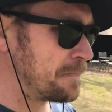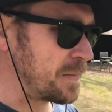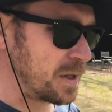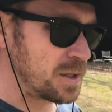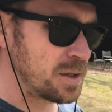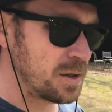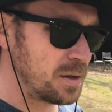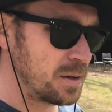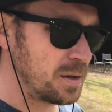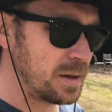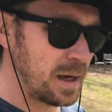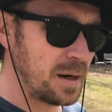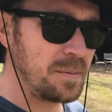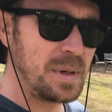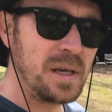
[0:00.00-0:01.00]
it's
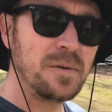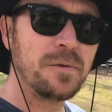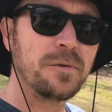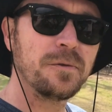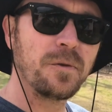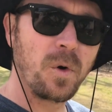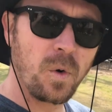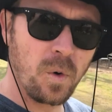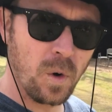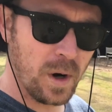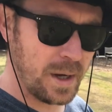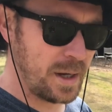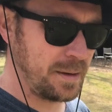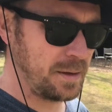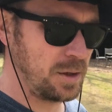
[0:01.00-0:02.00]
going to be for
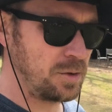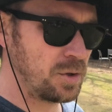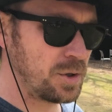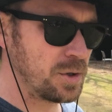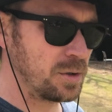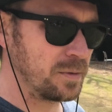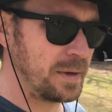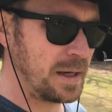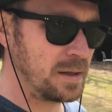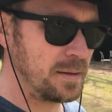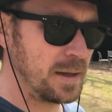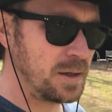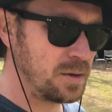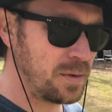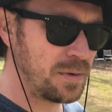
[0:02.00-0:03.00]
a nutritional value
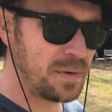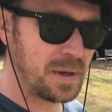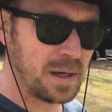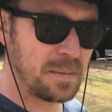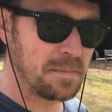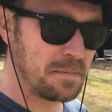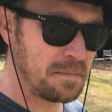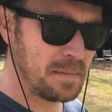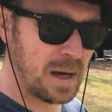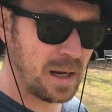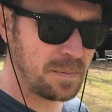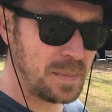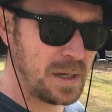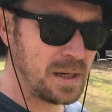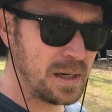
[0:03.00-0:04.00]
that you think
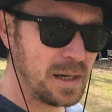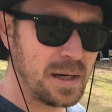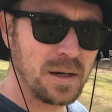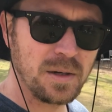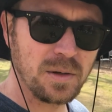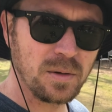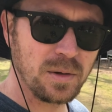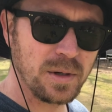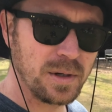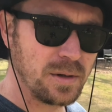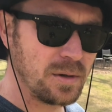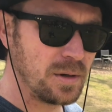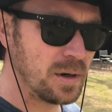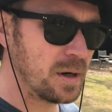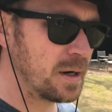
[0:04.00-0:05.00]
might be needed in
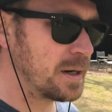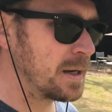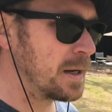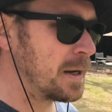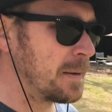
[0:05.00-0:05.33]
your yard,